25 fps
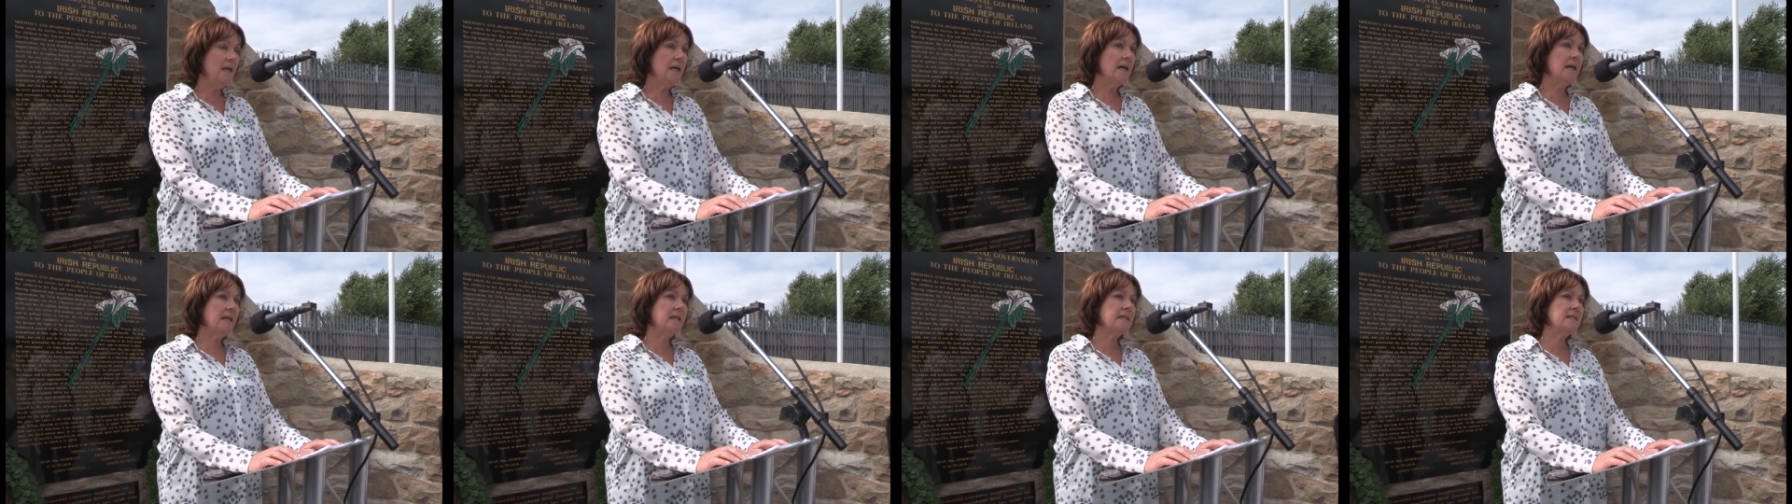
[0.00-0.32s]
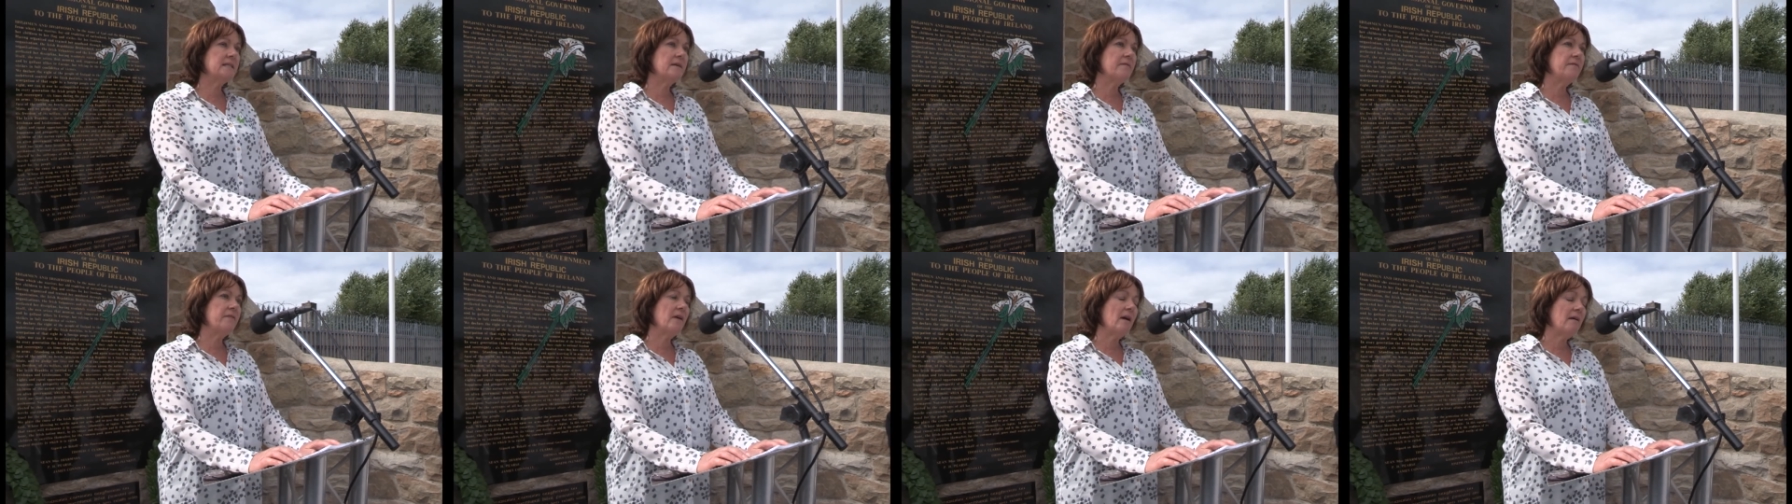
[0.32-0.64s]
It is
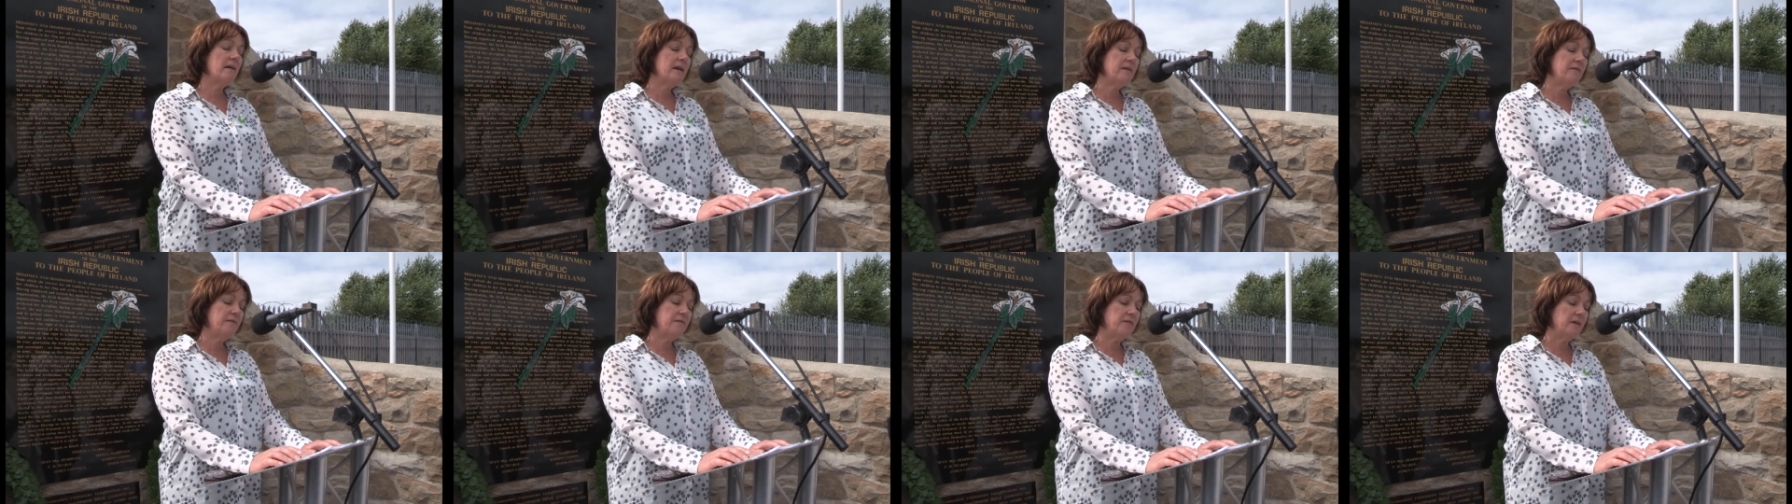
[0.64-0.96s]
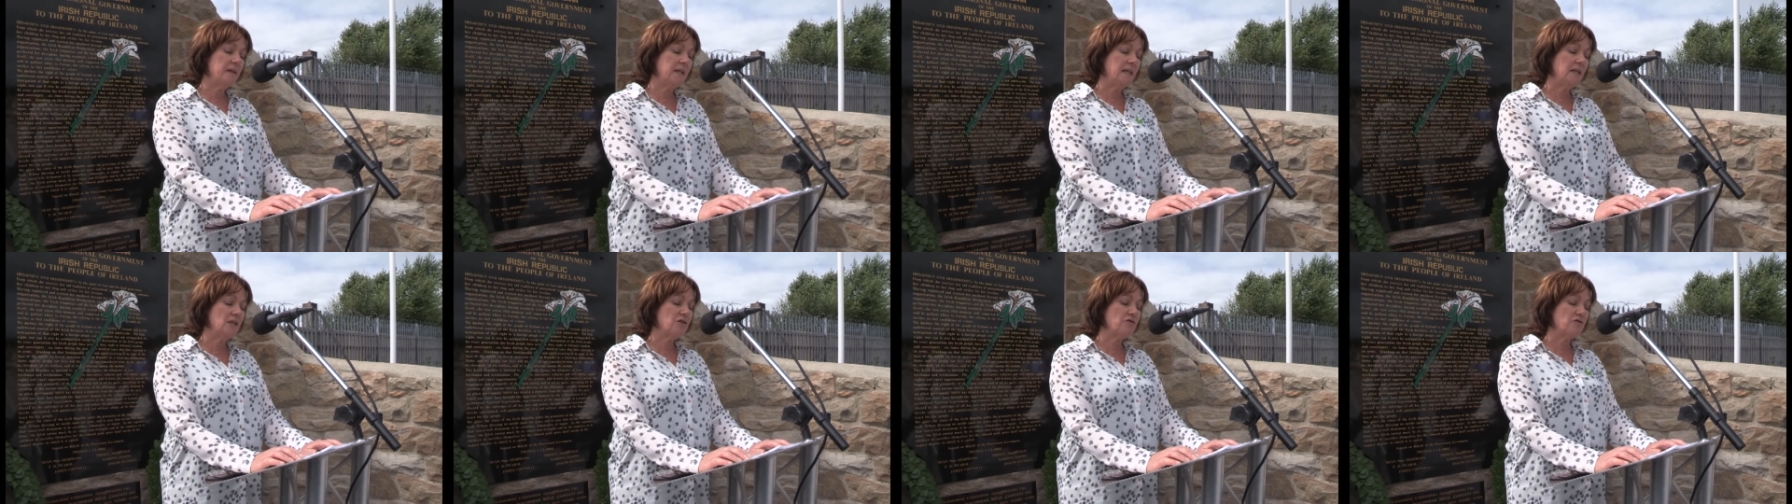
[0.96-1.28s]
a very
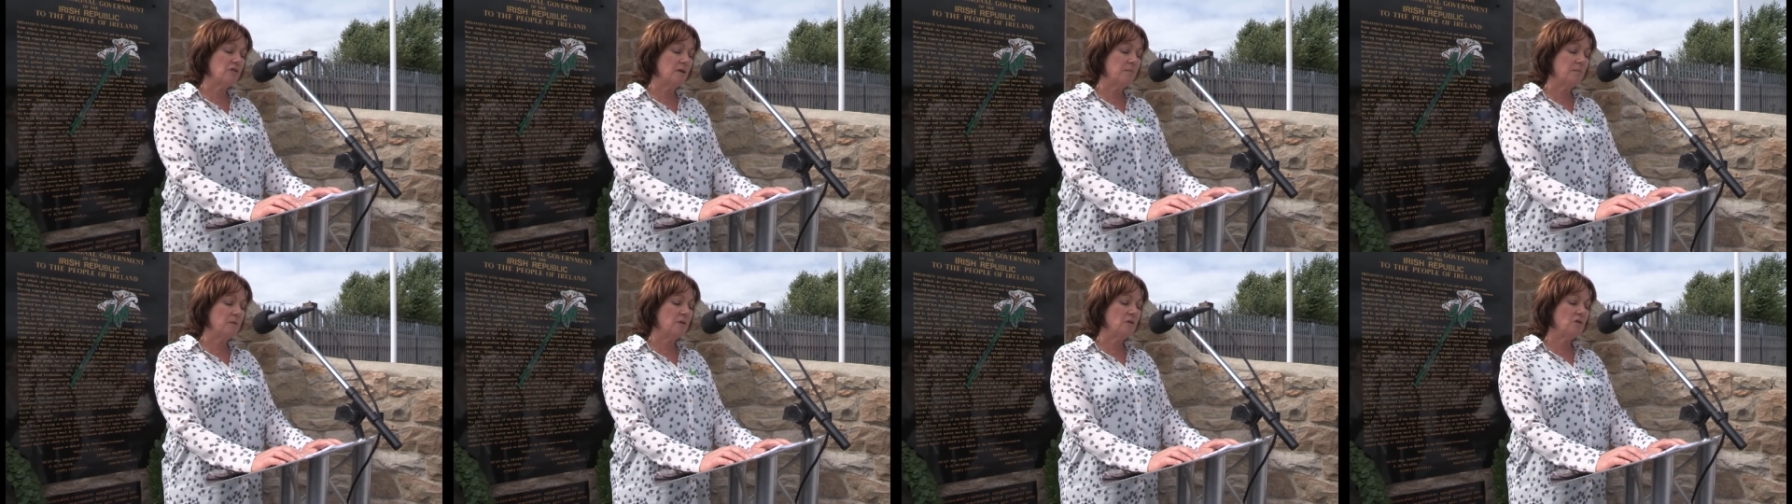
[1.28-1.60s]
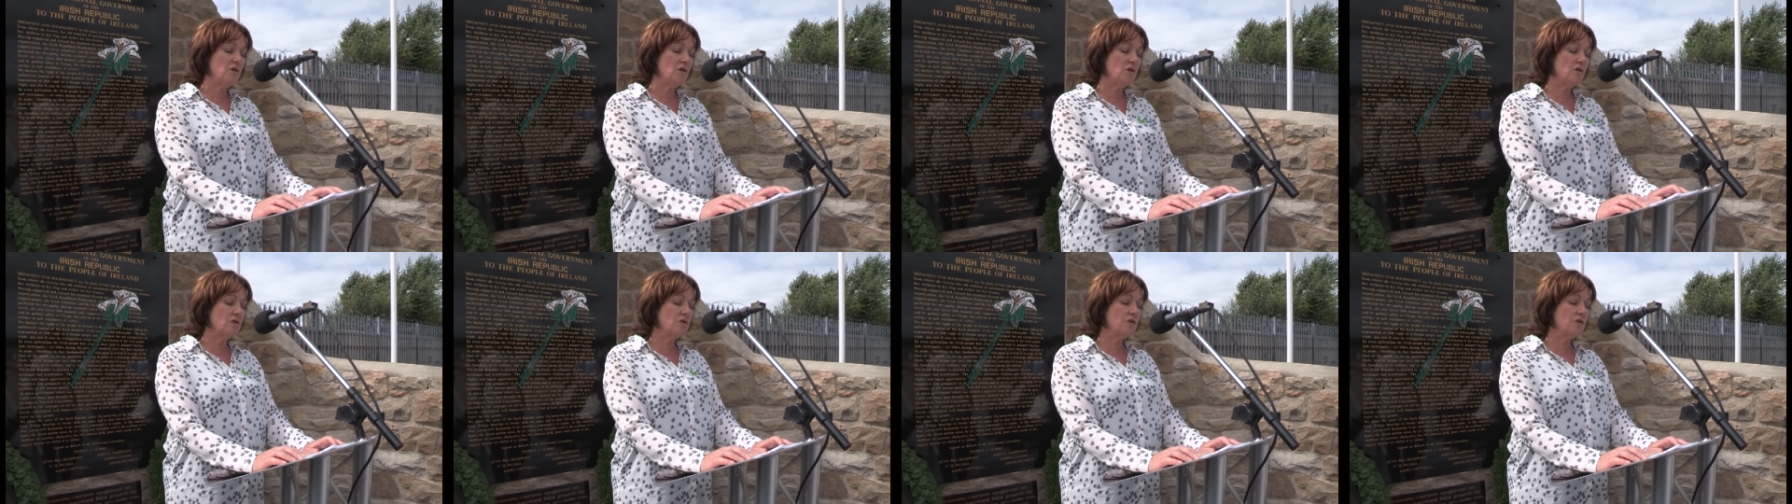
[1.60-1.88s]
fitting tribute